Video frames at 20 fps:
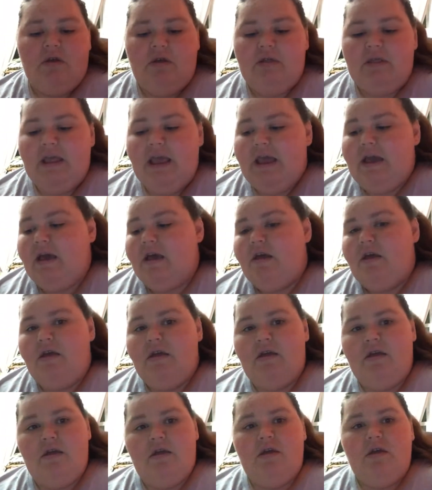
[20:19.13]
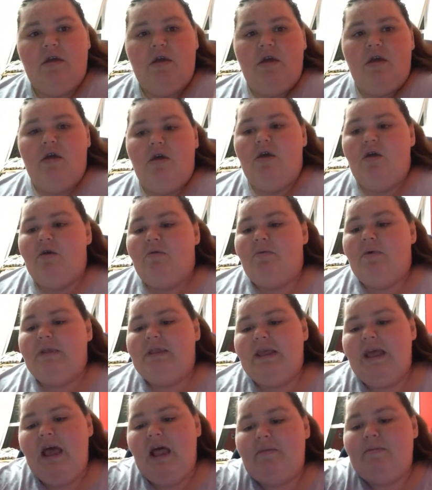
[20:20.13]
Like, what
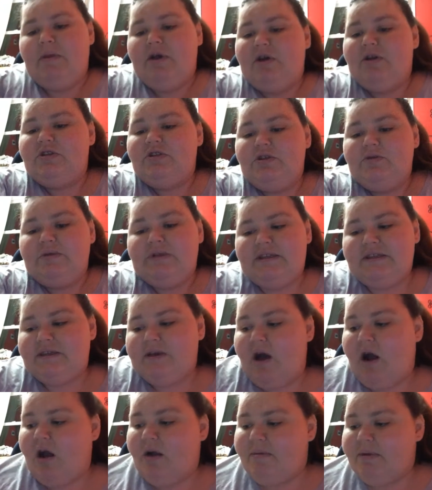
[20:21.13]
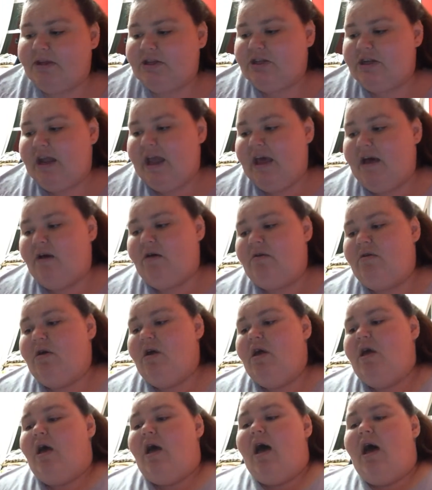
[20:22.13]
the hell am I going to do with this garbage now?
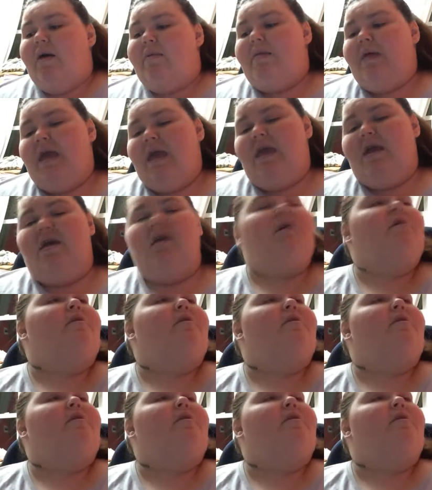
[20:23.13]
I'm like,